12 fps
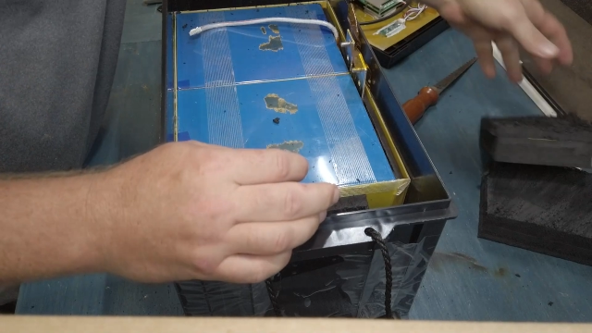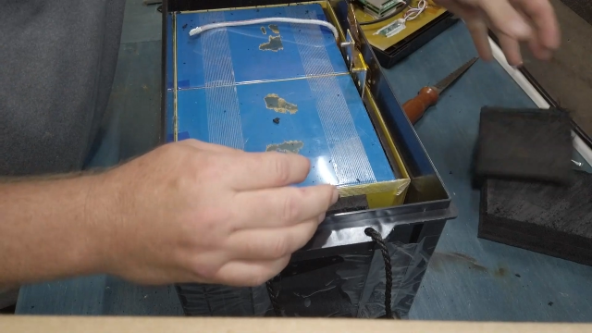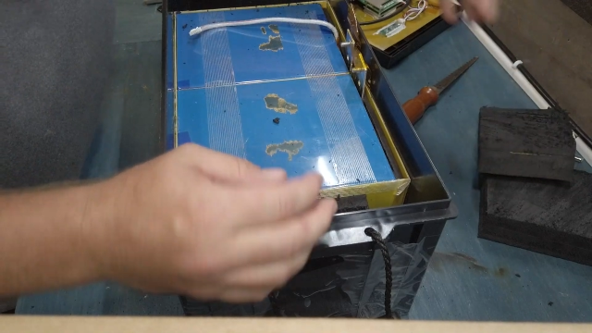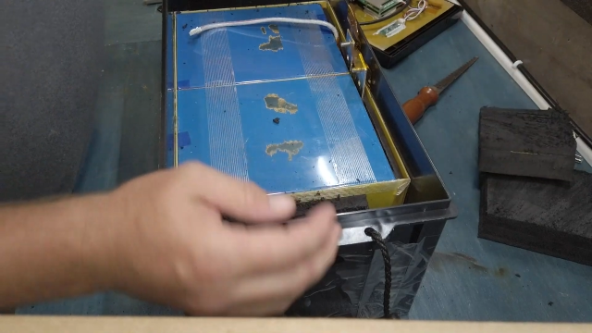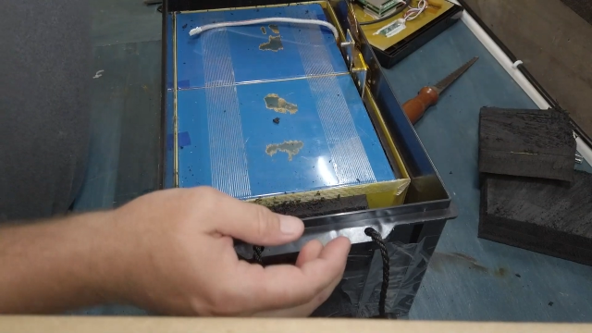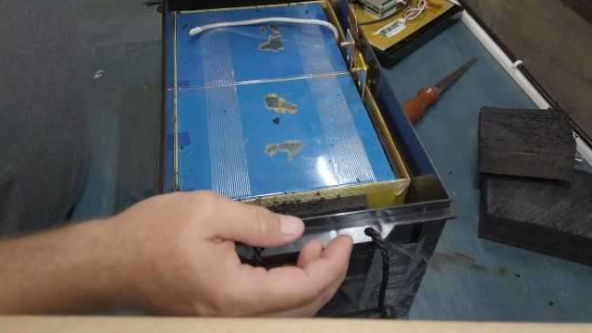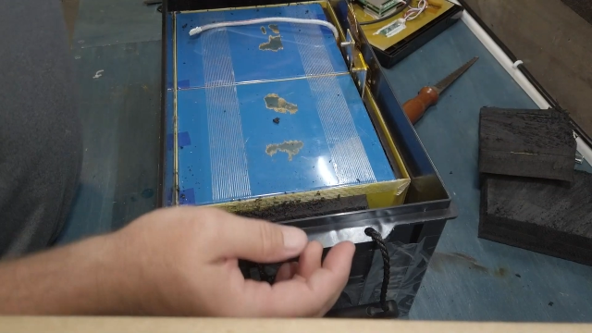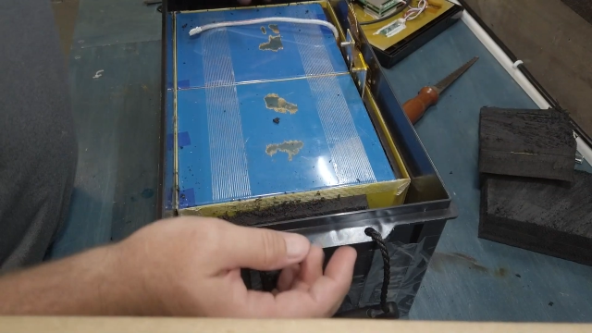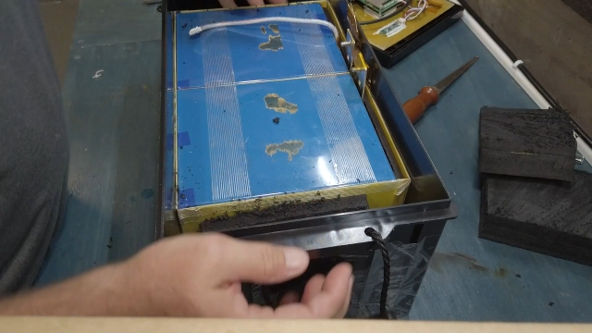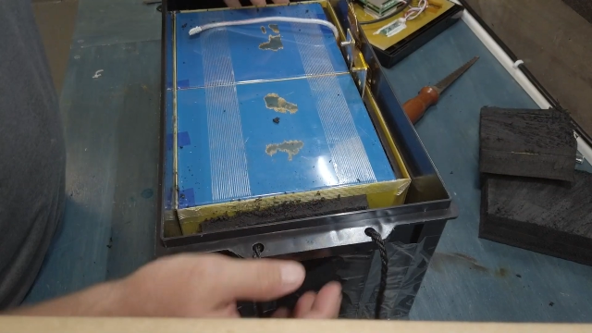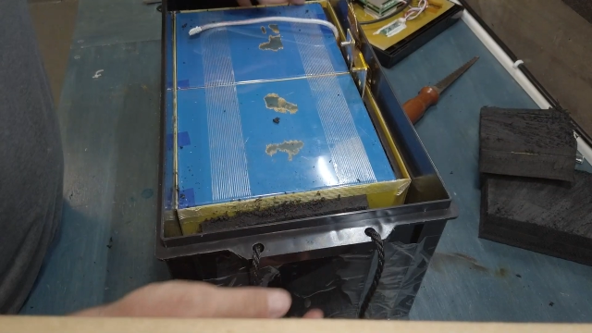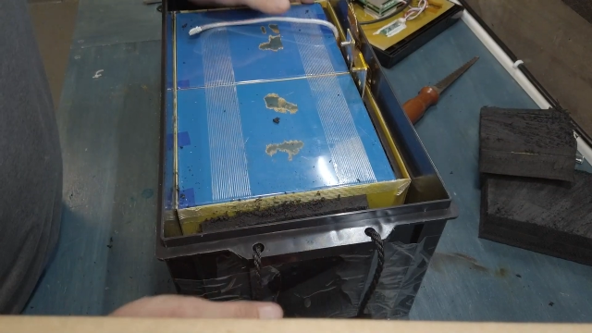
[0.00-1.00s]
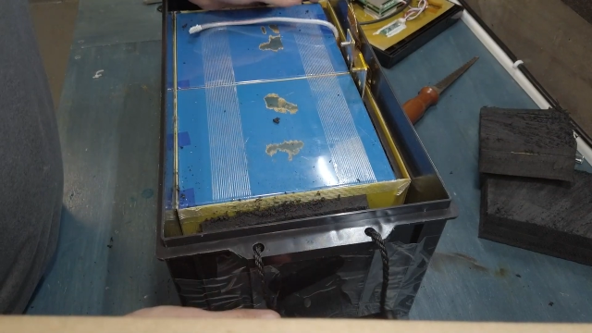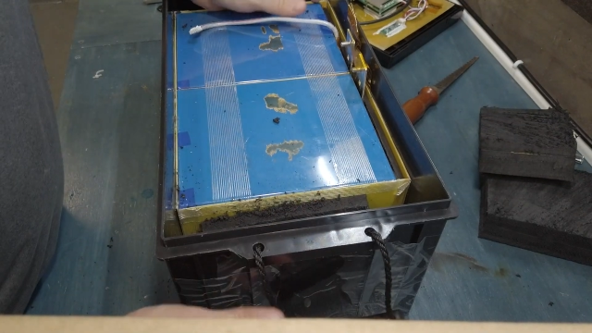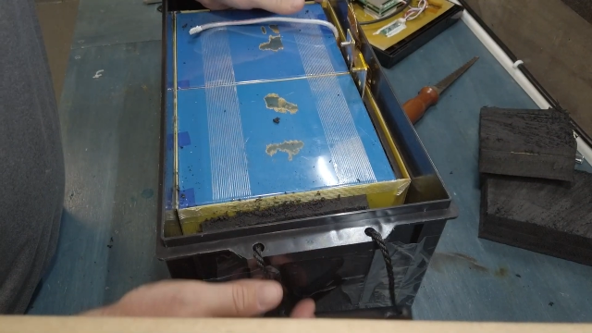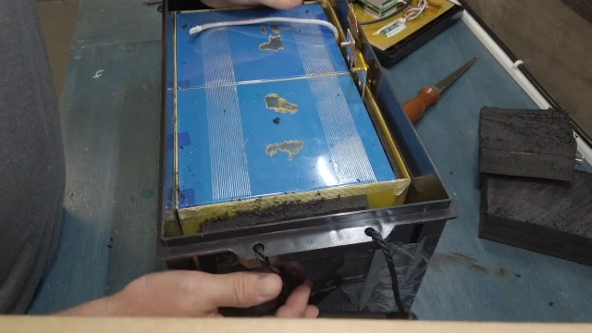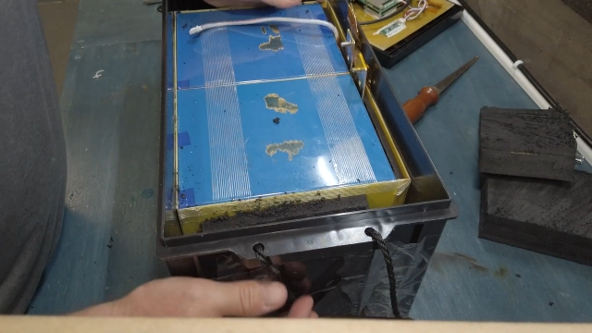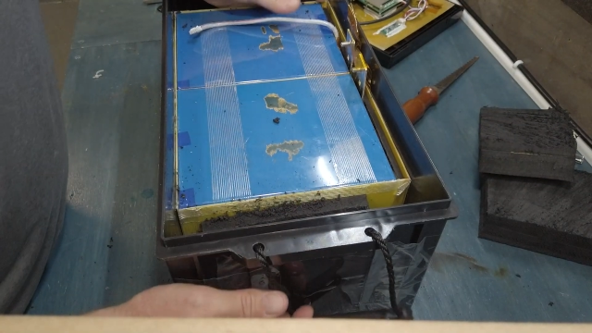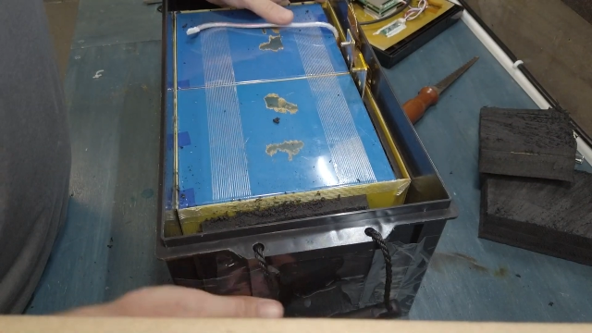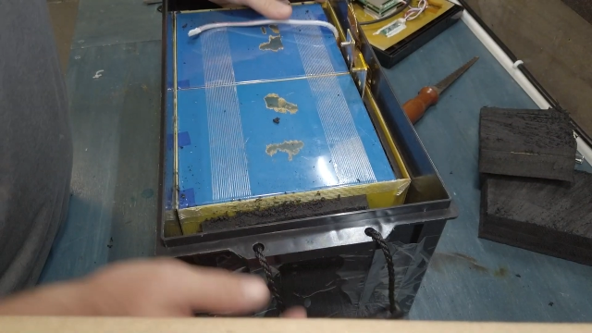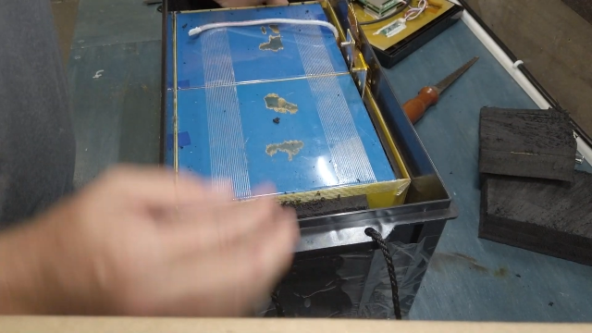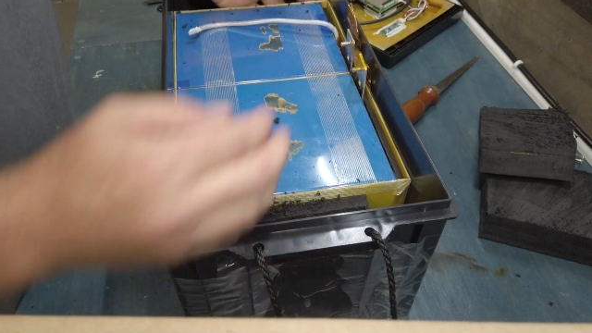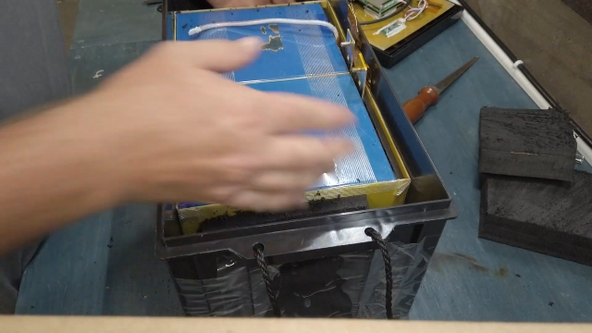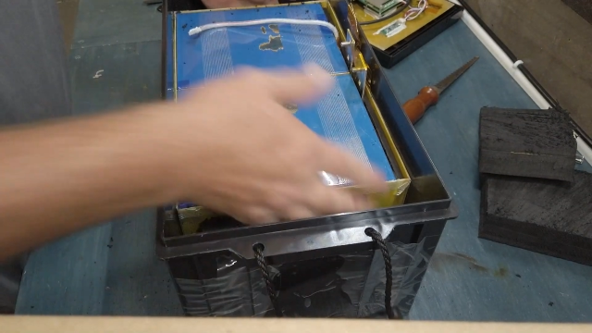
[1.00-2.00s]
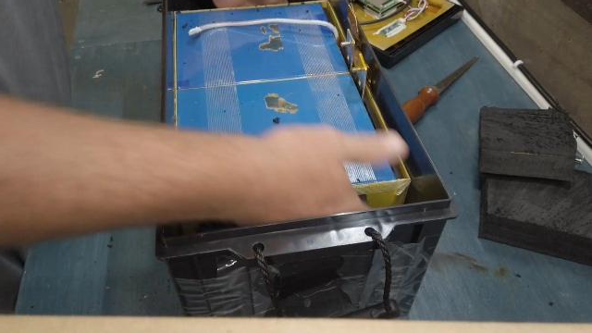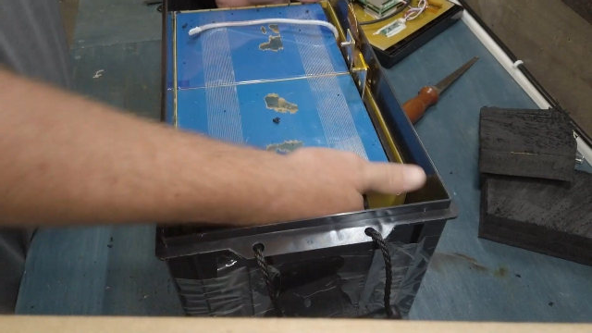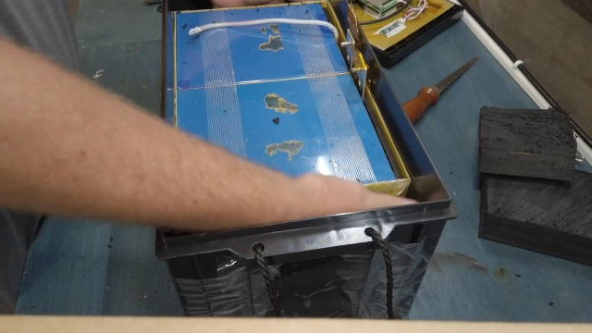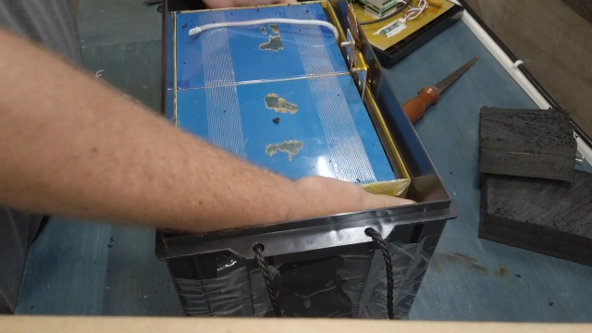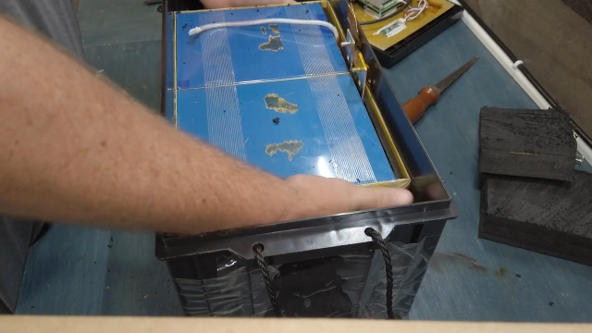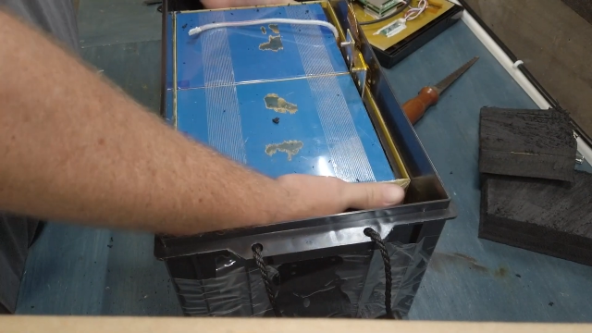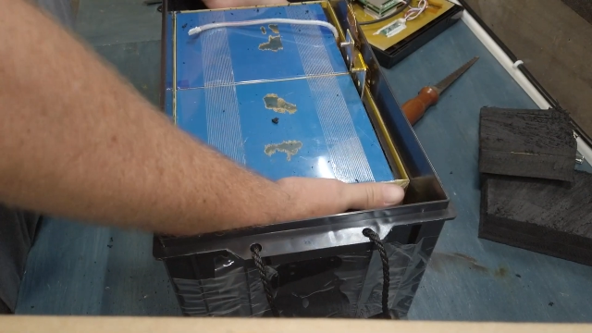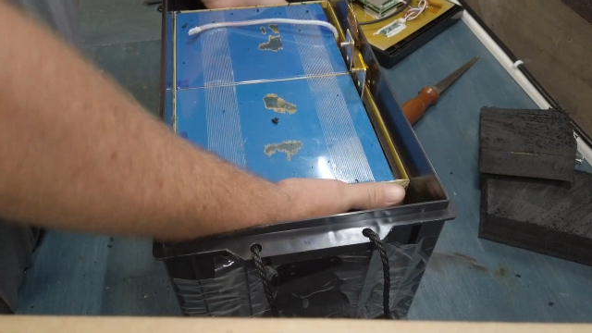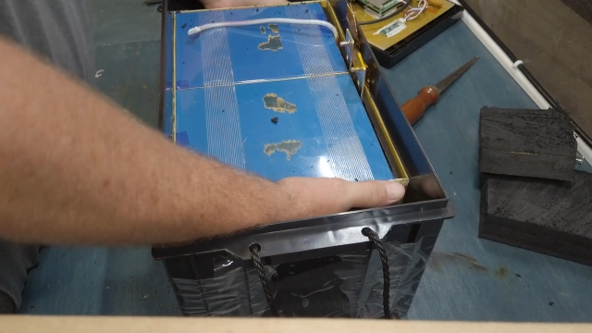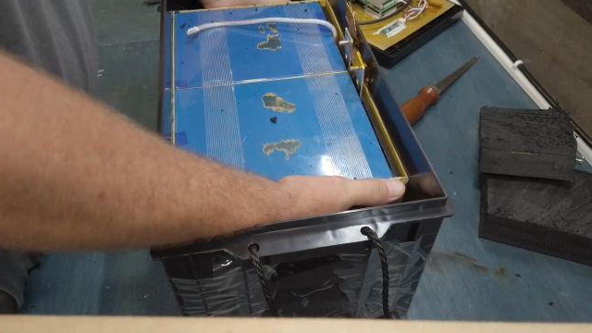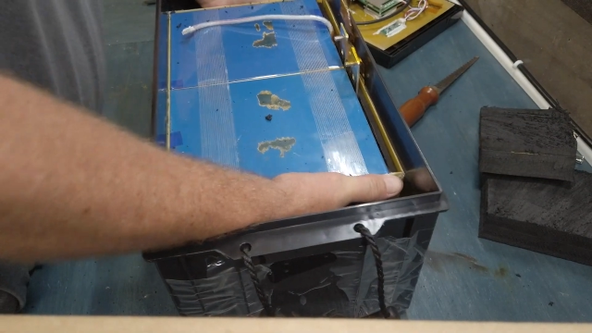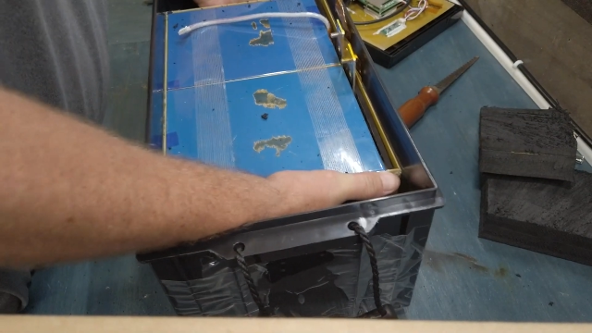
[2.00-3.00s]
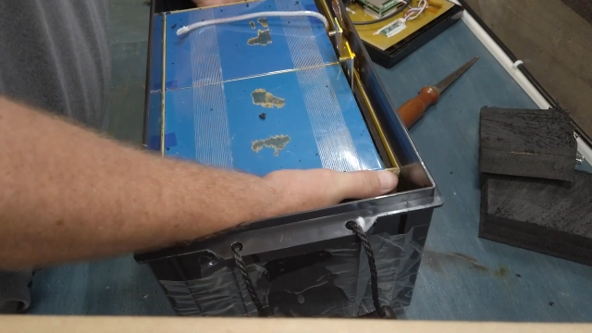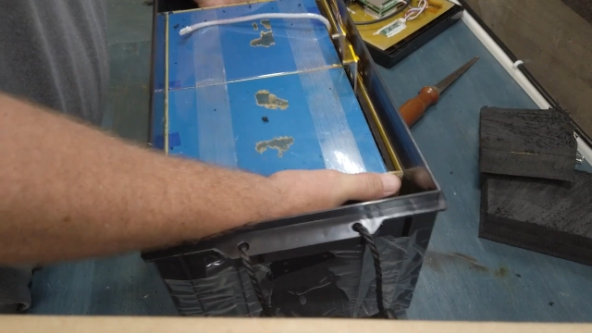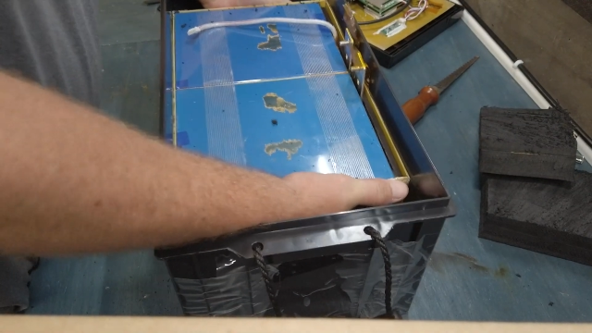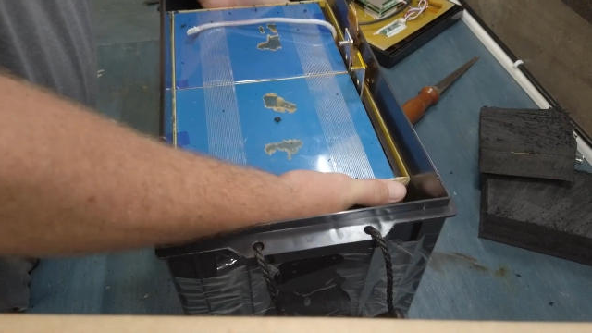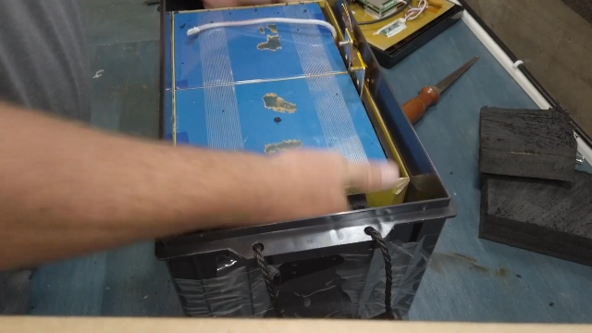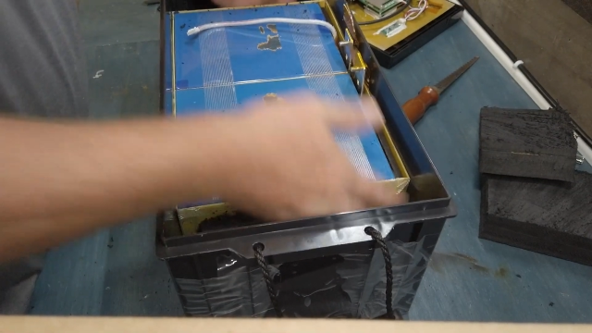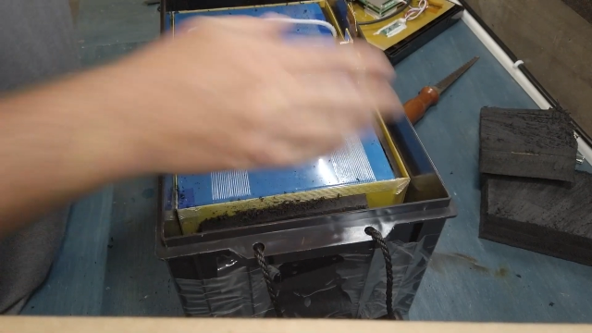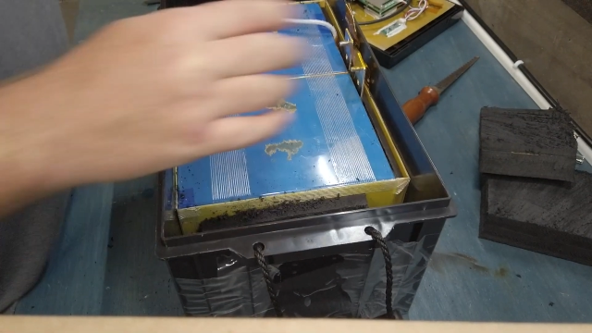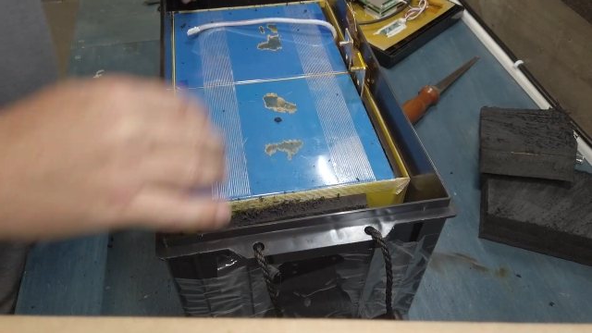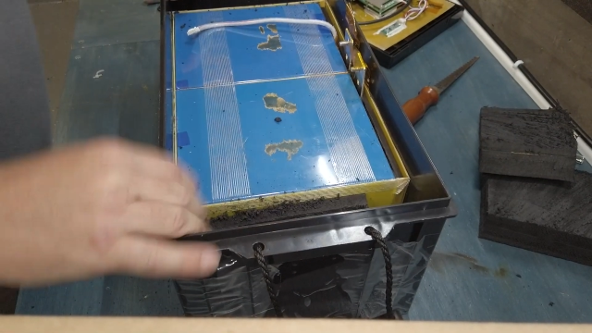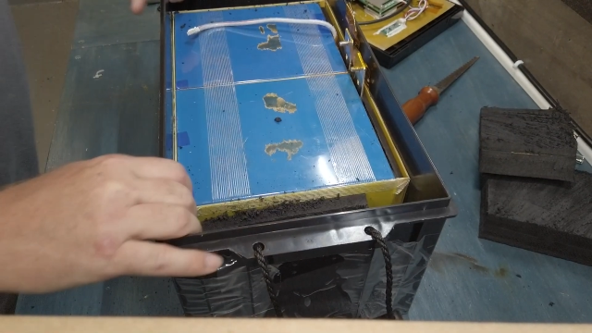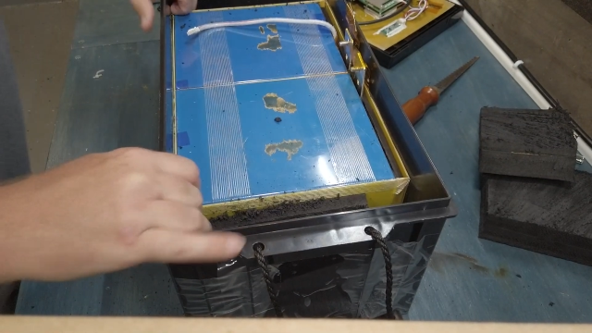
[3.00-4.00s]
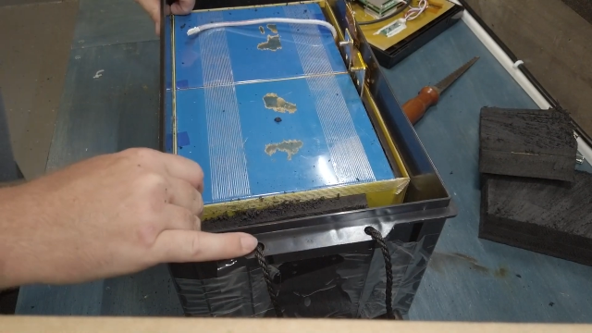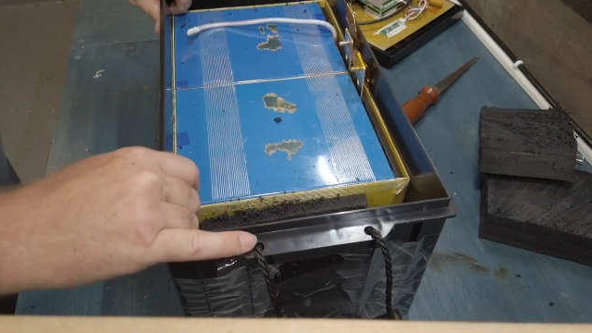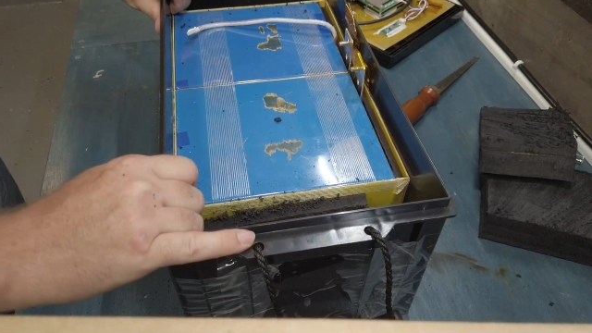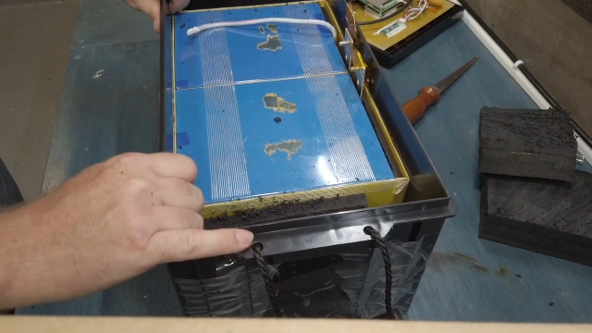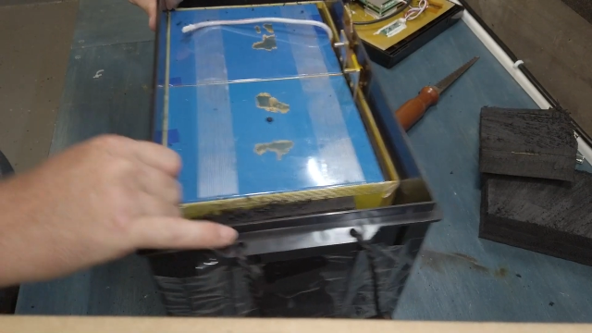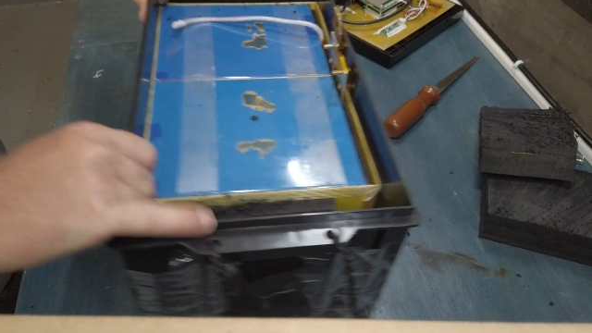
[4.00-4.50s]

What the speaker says: (no speaker visible)